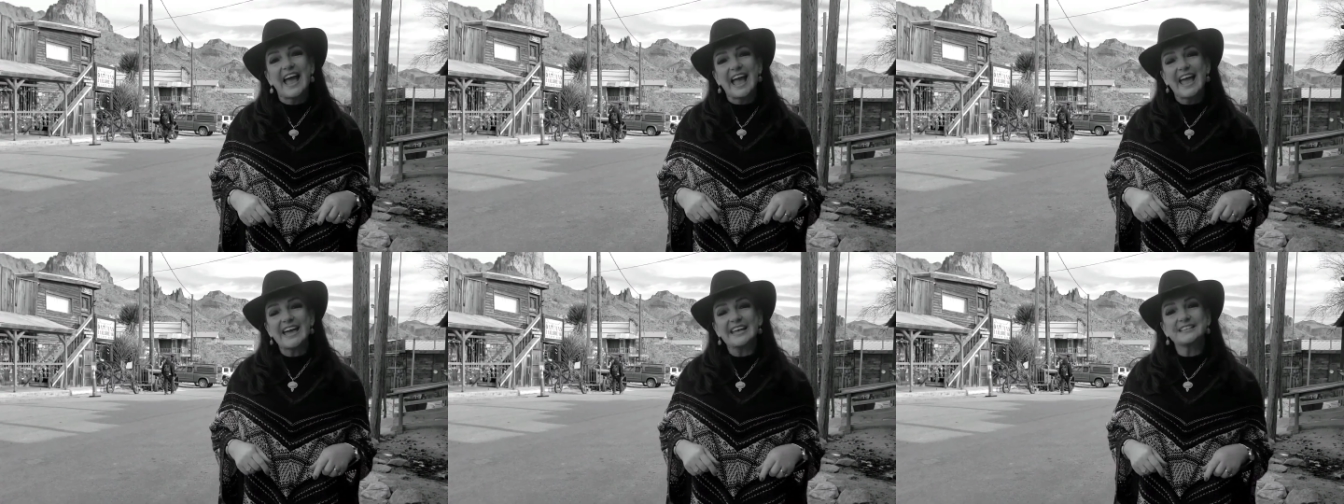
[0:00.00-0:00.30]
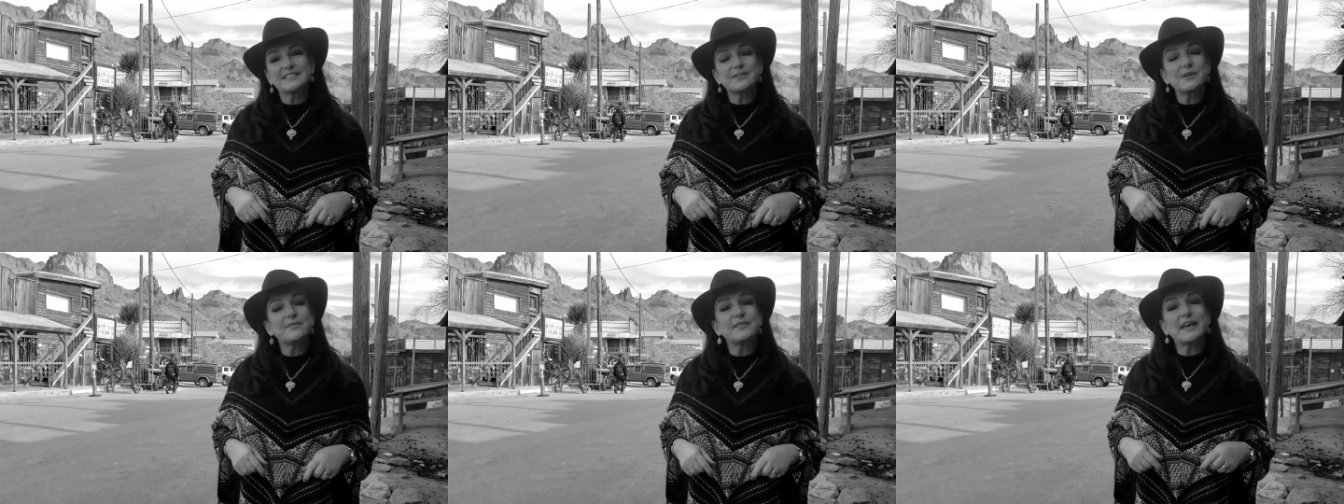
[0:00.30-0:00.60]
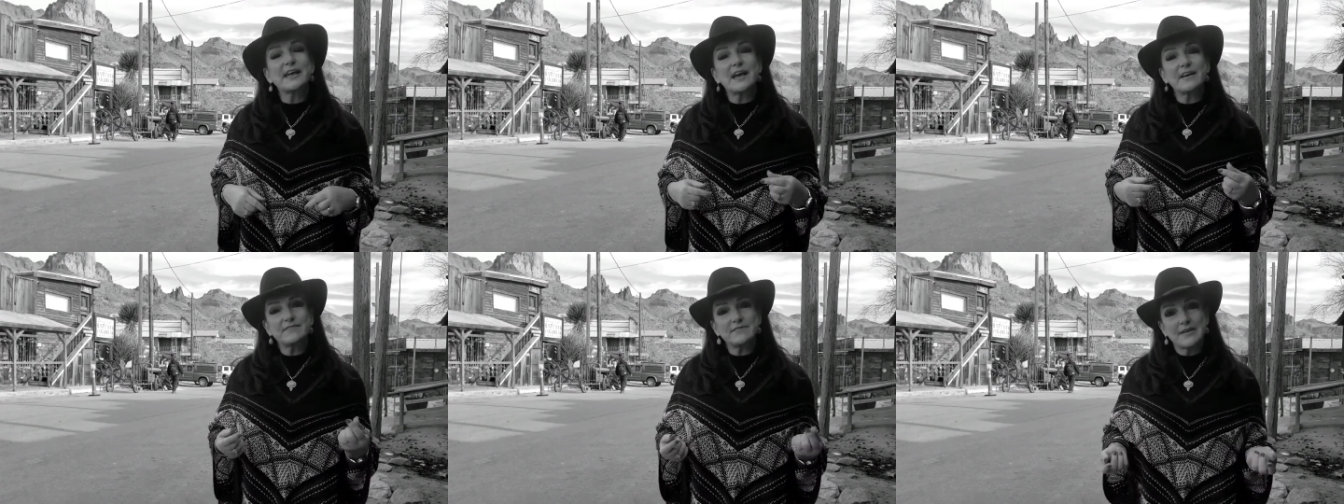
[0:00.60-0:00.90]
And so
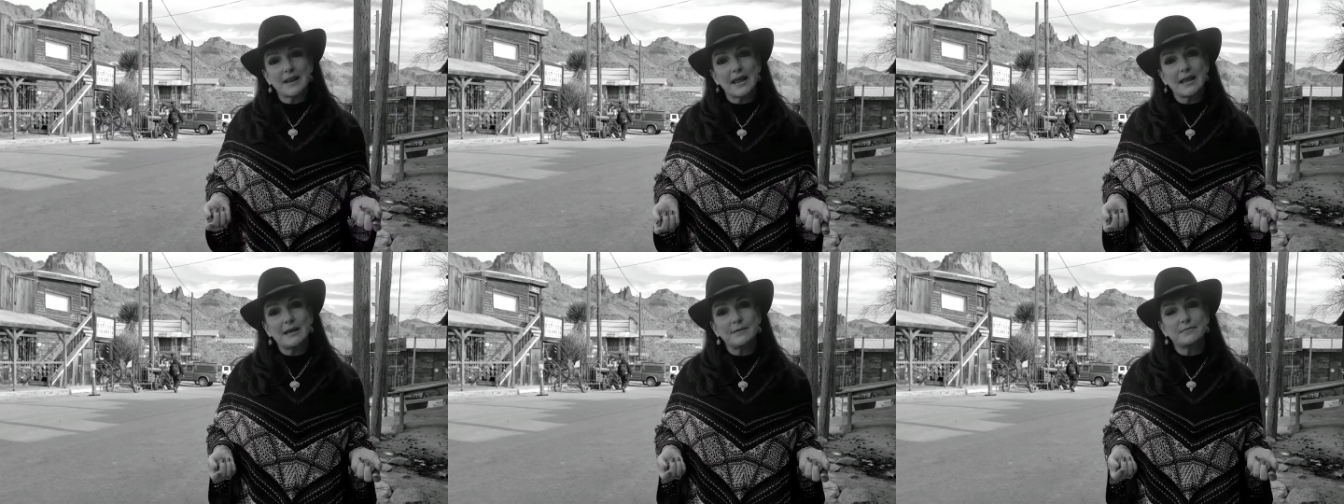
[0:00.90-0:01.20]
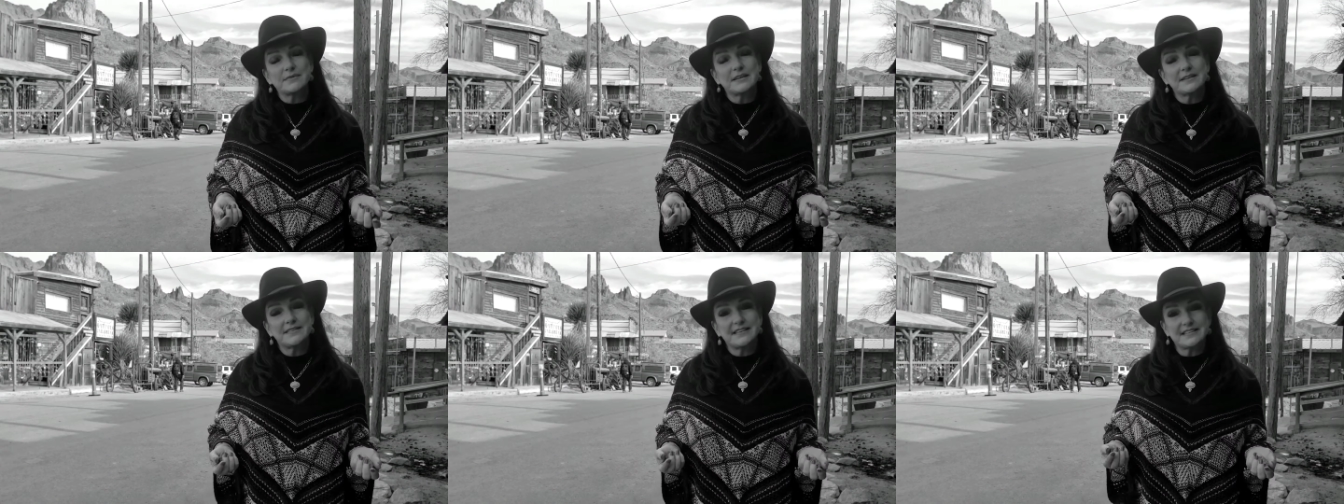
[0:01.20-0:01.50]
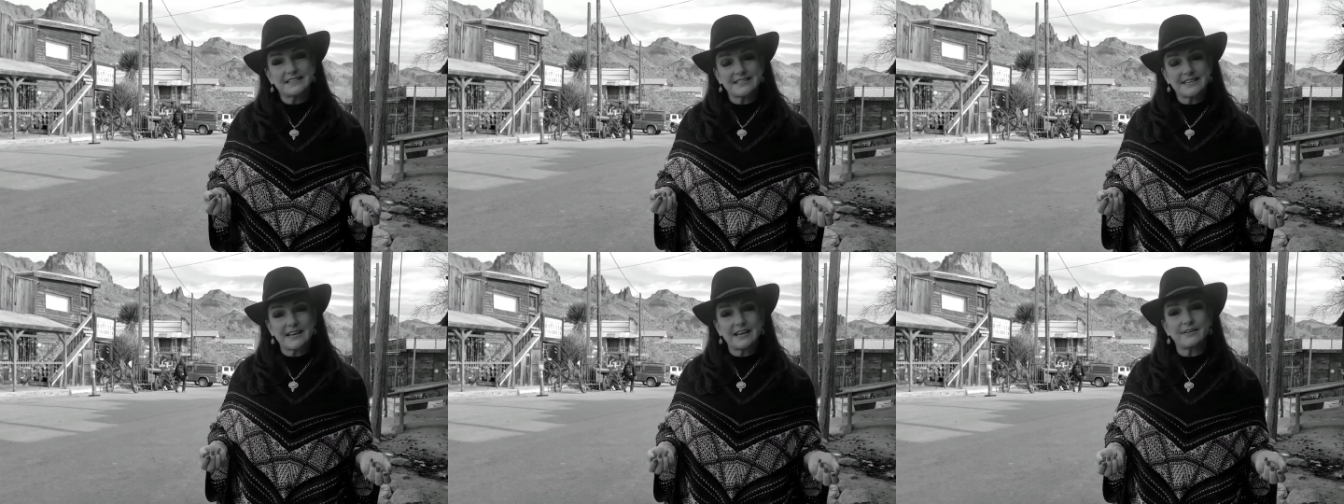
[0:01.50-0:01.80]
they have named
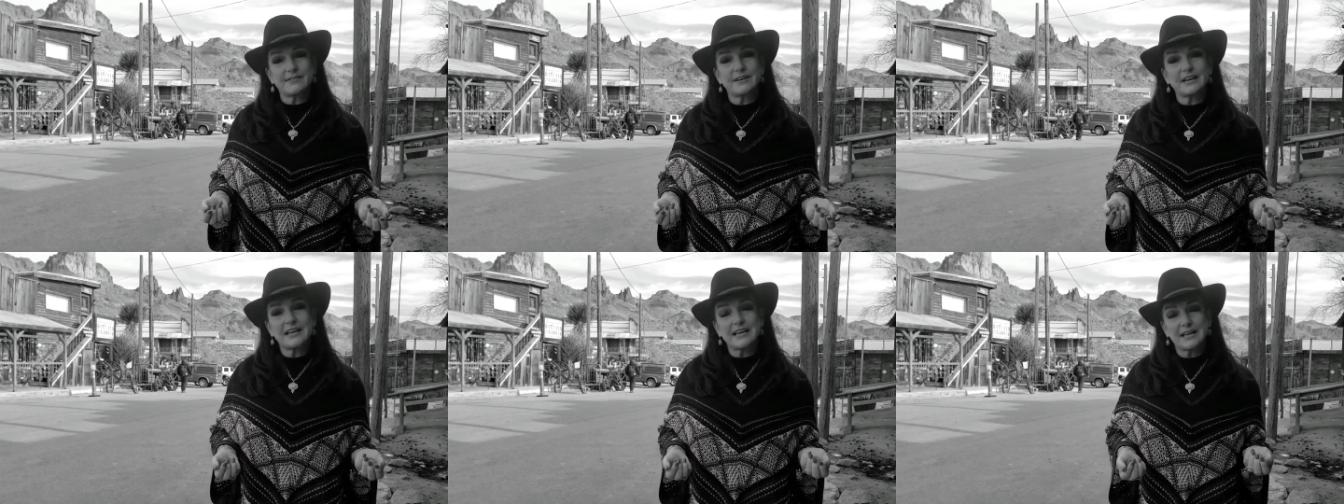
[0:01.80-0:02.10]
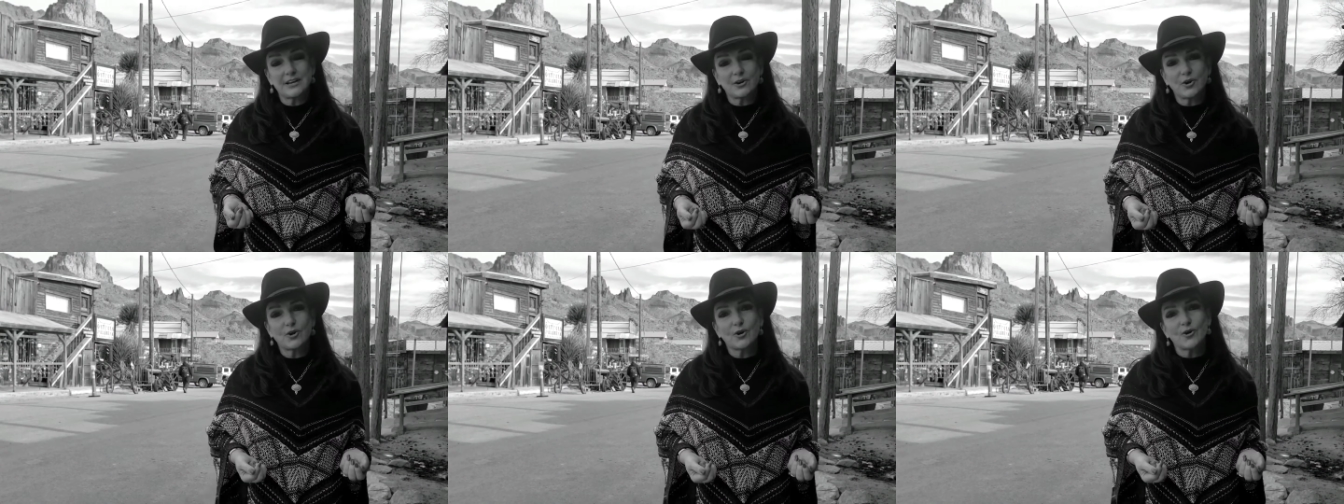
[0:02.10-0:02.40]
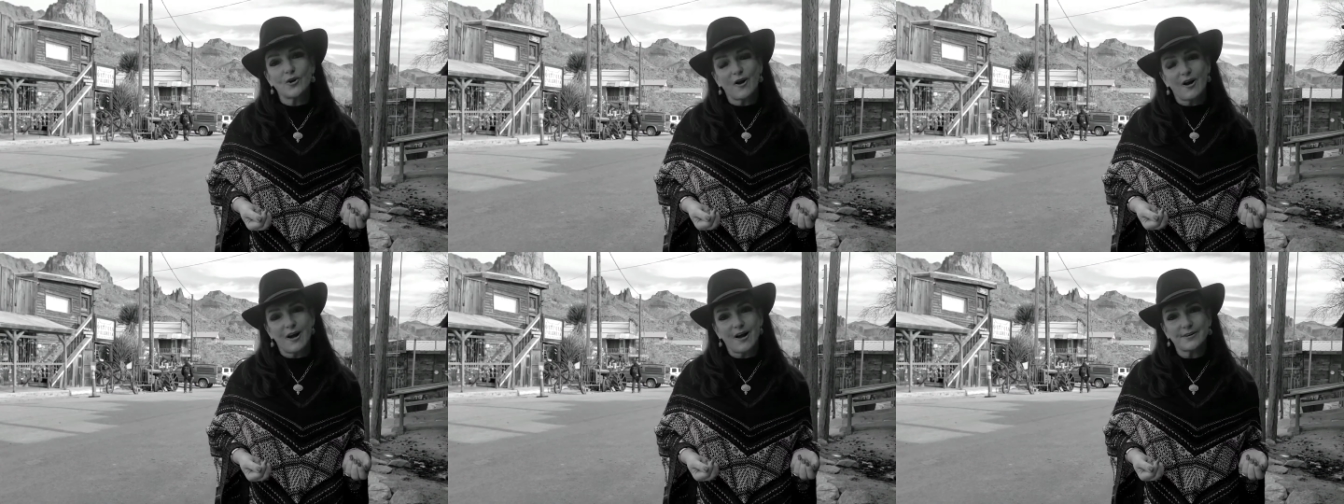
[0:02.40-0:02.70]
this town in
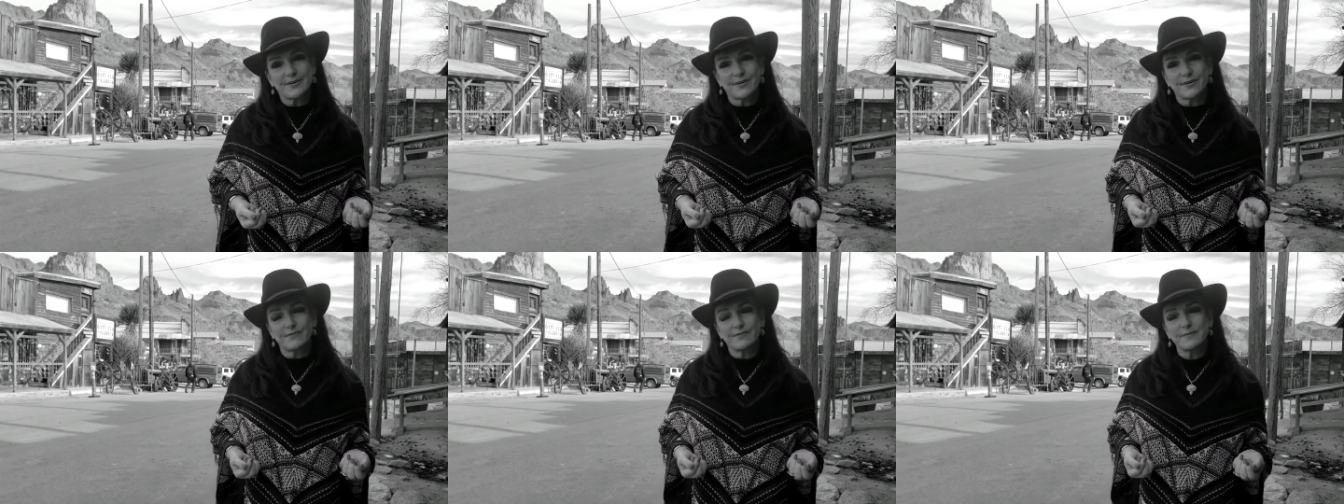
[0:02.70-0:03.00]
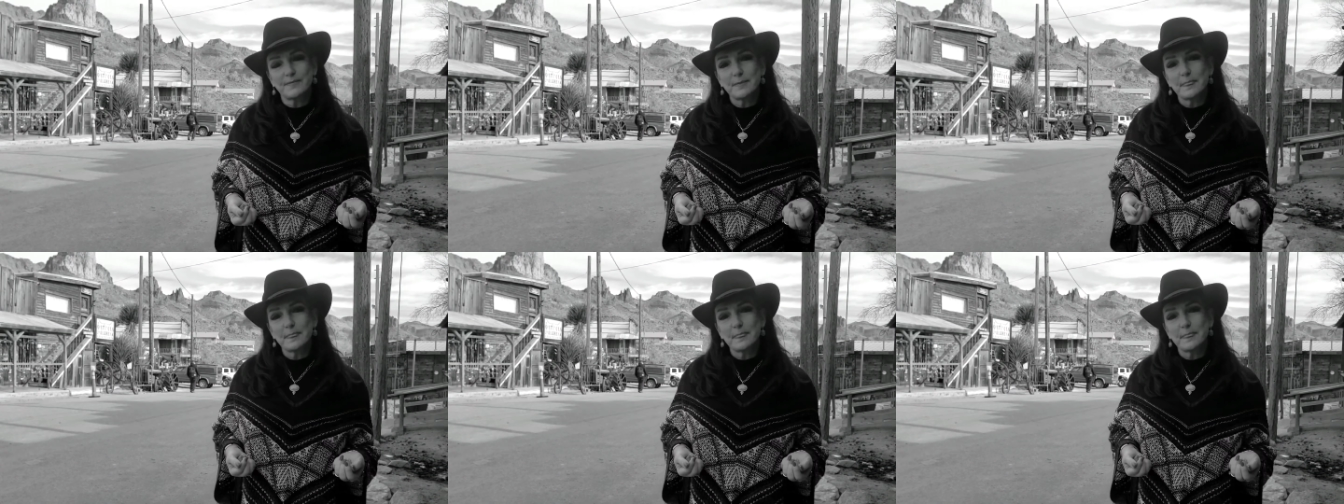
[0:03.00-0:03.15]
her honor.